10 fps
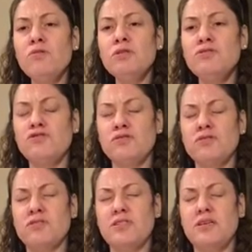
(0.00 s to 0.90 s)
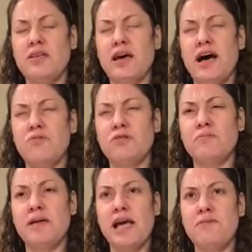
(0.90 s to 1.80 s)
trust that I would
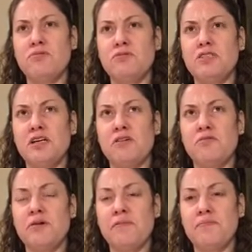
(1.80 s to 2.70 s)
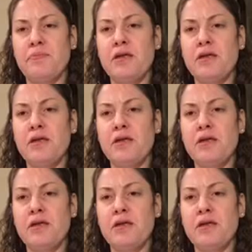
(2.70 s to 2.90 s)
be able to